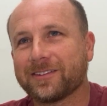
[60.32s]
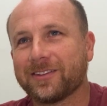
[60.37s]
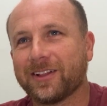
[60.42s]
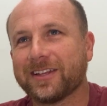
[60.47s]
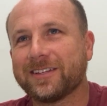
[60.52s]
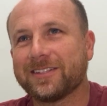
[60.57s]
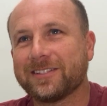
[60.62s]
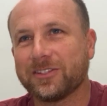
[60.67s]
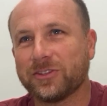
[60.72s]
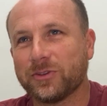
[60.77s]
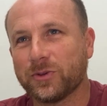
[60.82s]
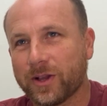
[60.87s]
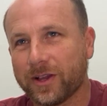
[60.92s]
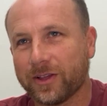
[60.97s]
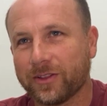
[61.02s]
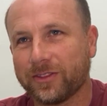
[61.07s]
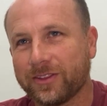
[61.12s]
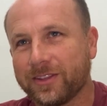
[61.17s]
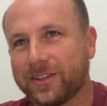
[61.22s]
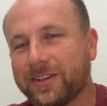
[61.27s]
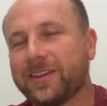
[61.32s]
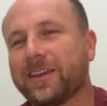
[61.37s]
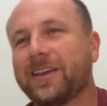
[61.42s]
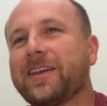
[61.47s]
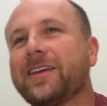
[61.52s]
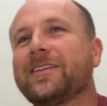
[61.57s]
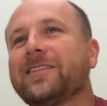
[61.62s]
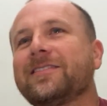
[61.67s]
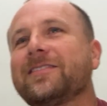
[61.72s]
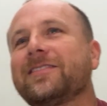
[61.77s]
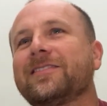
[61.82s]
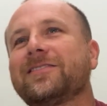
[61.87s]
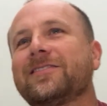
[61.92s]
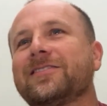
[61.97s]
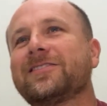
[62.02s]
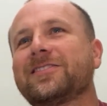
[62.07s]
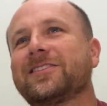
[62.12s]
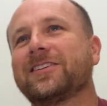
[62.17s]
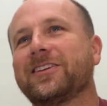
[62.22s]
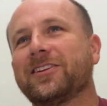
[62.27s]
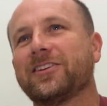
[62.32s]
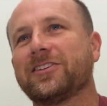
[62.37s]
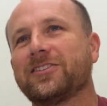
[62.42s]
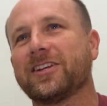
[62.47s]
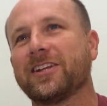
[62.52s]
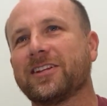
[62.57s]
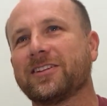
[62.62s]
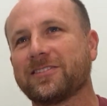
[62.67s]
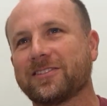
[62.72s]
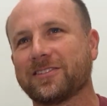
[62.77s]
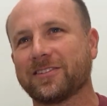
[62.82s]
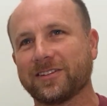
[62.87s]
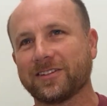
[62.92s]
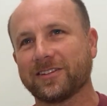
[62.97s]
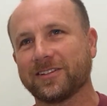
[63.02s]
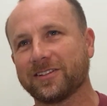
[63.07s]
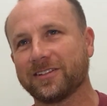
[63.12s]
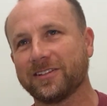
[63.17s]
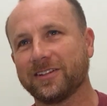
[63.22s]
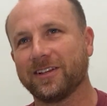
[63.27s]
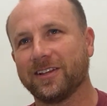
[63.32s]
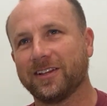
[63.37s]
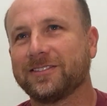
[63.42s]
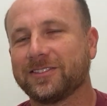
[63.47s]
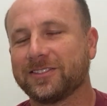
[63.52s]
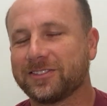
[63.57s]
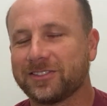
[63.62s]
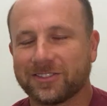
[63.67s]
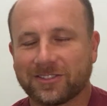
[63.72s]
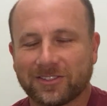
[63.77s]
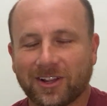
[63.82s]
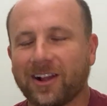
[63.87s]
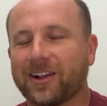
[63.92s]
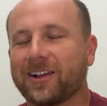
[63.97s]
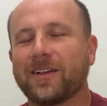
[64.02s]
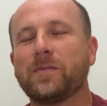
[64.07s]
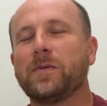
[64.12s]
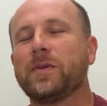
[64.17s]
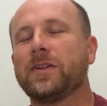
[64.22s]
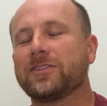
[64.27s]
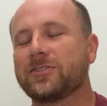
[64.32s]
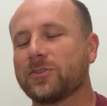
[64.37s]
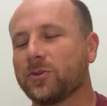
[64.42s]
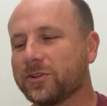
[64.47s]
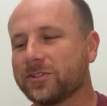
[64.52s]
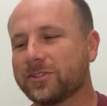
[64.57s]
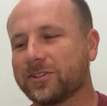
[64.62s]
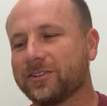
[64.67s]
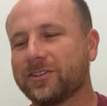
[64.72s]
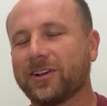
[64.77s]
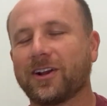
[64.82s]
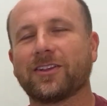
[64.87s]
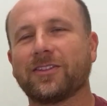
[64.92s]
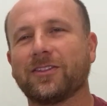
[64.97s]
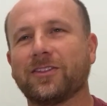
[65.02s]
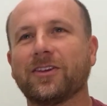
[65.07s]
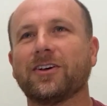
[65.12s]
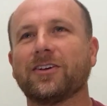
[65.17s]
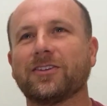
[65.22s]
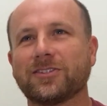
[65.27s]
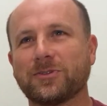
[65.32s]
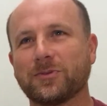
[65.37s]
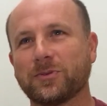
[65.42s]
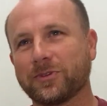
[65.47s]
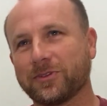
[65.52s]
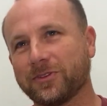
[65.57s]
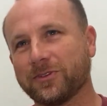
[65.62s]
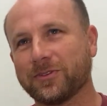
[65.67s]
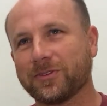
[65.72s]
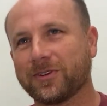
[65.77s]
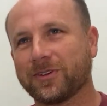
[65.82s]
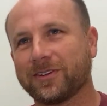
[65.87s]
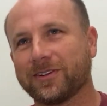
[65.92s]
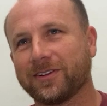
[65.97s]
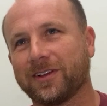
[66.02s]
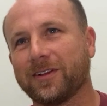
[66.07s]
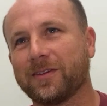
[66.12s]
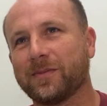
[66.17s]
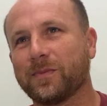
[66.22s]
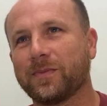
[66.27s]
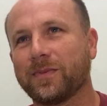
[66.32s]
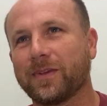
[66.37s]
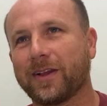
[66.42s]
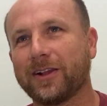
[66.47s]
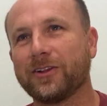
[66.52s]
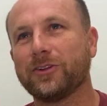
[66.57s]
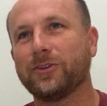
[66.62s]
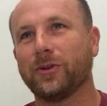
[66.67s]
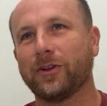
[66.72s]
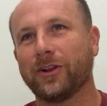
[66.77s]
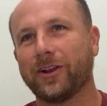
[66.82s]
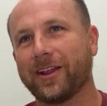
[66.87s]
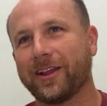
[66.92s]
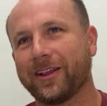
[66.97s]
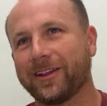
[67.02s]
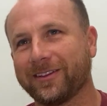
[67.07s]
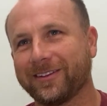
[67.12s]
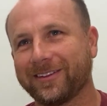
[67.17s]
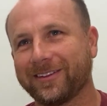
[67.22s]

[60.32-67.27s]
glad to see you healthy and just to get a chance to talk. I mean, it's always good talking theology with you. How are you doing today?